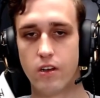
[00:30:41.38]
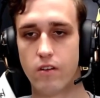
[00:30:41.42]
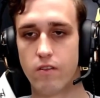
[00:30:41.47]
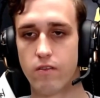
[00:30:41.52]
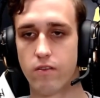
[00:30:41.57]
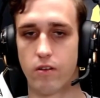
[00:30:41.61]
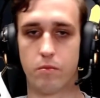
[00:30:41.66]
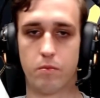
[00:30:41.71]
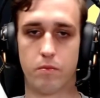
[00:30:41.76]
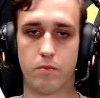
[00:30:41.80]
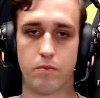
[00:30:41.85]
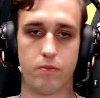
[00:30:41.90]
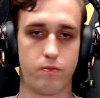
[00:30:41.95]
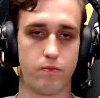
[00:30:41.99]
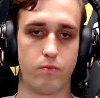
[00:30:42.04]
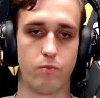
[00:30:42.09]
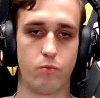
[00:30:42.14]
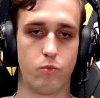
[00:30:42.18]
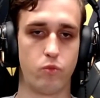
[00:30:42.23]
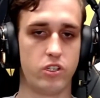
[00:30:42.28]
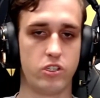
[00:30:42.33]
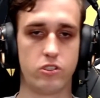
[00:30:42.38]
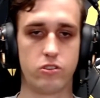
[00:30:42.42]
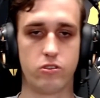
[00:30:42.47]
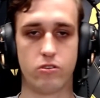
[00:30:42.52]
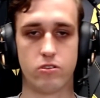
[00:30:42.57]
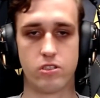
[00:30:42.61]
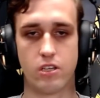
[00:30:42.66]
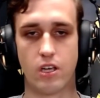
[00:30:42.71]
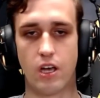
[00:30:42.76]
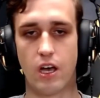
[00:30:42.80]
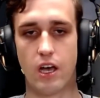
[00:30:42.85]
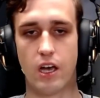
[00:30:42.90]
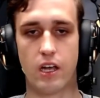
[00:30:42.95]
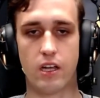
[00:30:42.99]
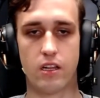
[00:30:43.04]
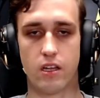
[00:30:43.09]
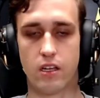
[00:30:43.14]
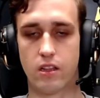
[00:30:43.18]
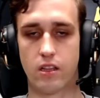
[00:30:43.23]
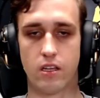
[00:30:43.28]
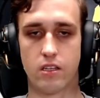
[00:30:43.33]
from Breach to Sky,
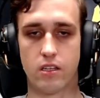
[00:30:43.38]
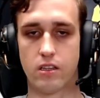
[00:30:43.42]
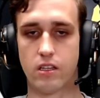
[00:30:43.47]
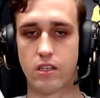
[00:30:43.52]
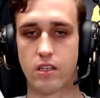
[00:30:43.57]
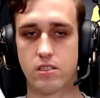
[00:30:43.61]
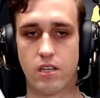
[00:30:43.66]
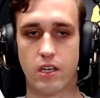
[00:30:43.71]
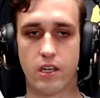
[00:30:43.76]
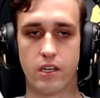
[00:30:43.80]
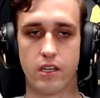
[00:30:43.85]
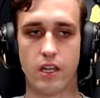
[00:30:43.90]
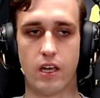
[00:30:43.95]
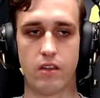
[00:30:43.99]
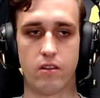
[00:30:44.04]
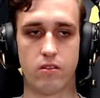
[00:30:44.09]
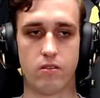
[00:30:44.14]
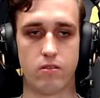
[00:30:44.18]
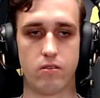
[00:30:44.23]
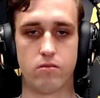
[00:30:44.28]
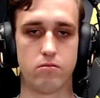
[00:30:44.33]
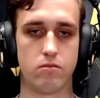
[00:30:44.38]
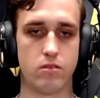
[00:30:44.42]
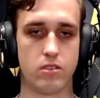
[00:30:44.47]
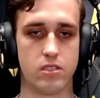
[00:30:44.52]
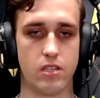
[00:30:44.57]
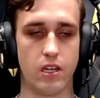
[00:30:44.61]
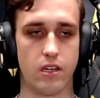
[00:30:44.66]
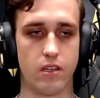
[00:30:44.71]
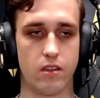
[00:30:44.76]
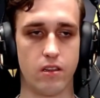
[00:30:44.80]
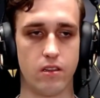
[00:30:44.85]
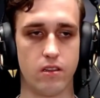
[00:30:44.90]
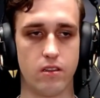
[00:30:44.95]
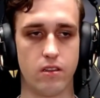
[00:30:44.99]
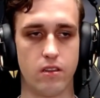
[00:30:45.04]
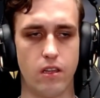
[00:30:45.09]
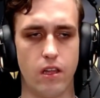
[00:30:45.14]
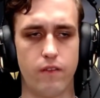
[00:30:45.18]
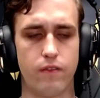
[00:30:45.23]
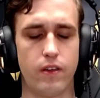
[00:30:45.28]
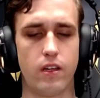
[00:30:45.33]
like things like that, or just like
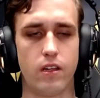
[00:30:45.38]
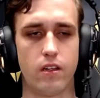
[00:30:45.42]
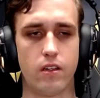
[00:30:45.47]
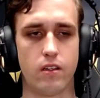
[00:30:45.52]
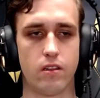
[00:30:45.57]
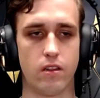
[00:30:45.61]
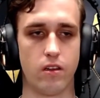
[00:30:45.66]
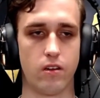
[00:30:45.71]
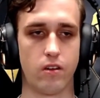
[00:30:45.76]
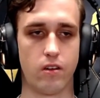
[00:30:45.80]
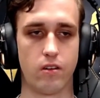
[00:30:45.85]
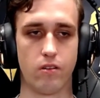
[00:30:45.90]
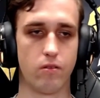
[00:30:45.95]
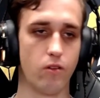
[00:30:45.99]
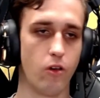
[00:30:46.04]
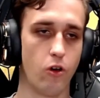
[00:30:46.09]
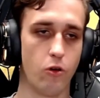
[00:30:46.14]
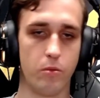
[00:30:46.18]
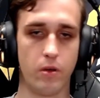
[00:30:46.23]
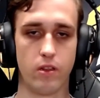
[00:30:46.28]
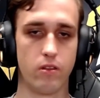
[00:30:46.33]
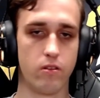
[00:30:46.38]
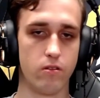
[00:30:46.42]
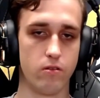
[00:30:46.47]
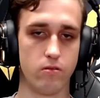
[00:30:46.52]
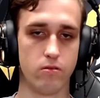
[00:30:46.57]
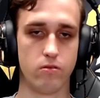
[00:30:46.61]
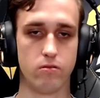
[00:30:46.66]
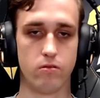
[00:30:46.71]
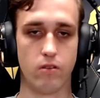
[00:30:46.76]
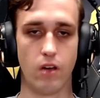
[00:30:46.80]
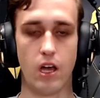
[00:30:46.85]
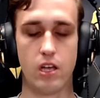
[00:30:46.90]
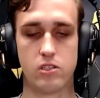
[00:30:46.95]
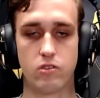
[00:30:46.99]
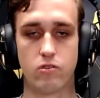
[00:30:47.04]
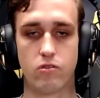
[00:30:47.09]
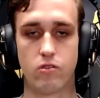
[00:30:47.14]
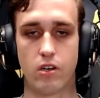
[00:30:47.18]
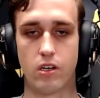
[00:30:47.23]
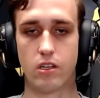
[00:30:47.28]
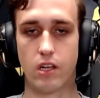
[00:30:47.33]
nothing like Omen to
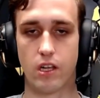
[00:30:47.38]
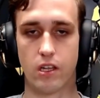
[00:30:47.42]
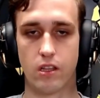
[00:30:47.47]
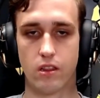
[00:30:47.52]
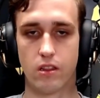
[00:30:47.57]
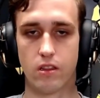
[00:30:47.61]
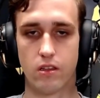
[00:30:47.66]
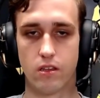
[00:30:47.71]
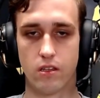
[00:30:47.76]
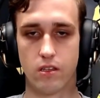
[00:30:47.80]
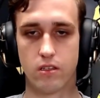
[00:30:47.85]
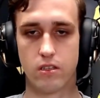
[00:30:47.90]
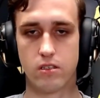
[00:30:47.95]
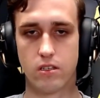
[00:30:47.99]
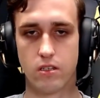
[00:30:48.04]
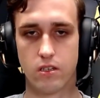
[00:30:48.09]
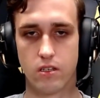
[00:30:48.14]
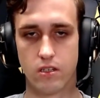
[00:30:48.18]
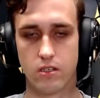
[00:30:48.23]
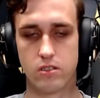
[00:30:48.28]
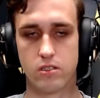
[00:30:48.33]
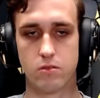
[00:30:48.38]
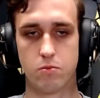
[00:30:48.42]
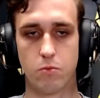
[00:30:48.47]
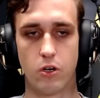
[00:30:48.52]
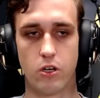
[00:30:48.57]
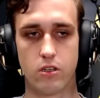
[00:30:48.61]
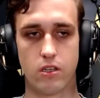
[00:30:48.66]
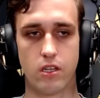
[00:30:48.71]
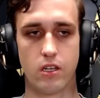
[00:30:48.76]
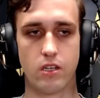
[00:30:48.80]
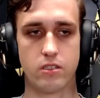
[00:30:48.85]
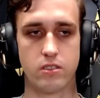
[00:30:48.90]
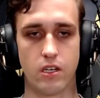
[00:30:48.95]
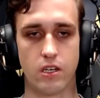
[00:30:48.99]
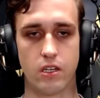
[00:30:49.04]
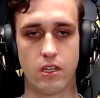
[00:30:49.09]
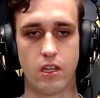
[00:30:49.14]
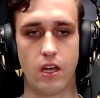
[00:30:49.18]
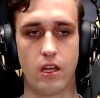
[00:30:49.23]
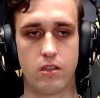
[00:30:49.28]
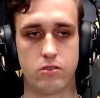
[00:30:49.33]
Astra, like small things
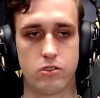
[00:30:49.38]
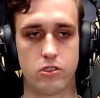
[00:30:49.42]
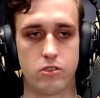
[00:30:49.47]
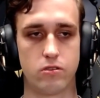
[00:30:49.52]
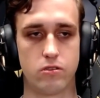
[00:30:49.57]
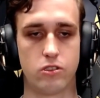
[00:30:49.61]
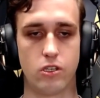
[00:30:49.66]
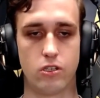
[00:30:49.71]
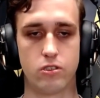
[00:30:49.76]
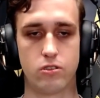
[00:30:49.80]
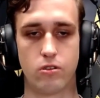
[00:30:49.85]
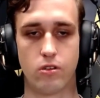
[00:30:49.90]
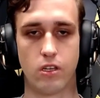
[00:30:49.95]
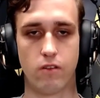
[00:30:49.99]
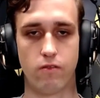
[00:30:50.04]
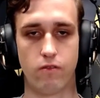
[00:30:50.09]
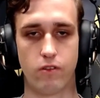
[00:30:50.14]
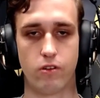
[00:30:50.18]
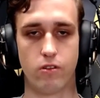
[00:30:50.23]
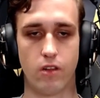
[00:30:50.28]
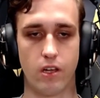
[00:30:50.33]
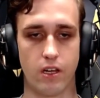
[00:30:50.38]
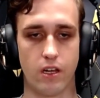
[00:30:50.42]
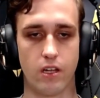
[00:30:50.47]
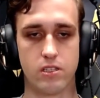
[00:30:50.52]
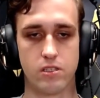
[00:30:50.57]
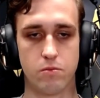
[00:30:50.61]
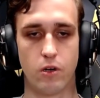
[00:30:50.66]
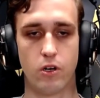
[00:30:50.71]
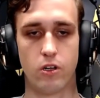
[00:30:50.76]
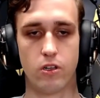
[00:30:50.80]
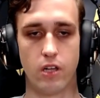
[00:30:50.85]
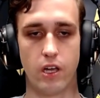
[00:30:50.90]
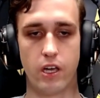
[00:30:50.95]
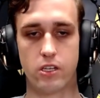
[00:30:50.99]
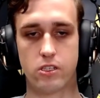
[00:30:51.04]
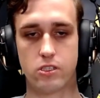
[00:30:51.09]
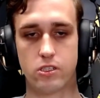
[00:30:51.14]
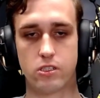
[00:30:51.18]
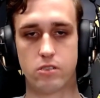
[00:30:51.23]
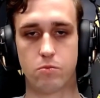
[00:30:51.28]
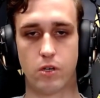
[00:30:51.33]
like that, just to give you like a small
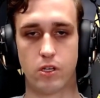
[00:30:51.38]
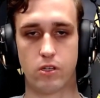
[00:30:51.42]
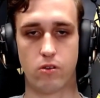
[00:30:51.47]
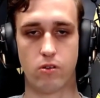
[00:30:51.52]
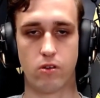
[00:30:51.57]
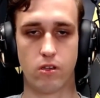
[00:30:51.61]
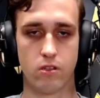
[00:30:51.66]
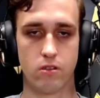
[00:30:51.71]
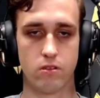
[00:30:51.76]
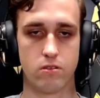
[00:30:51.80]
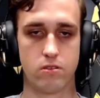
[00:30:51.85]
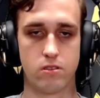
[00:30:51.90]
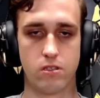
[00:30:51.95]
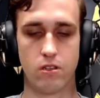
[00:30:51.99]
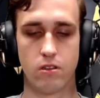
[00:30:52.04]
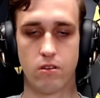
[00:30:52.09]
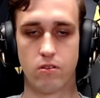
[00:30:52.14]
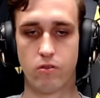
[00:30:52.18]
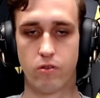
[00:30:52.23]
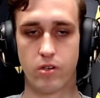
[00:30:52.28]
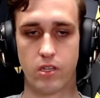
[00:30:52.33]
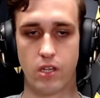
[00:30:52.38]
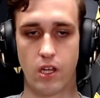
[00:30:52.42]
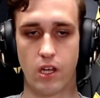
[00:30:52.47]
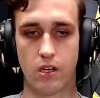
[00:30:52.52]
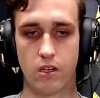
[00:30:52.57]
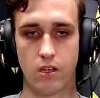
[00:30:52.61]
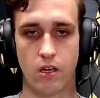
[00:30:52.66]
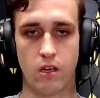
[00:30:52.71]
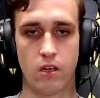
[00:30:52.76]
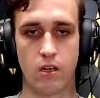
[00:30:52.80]
edge, but you can still retain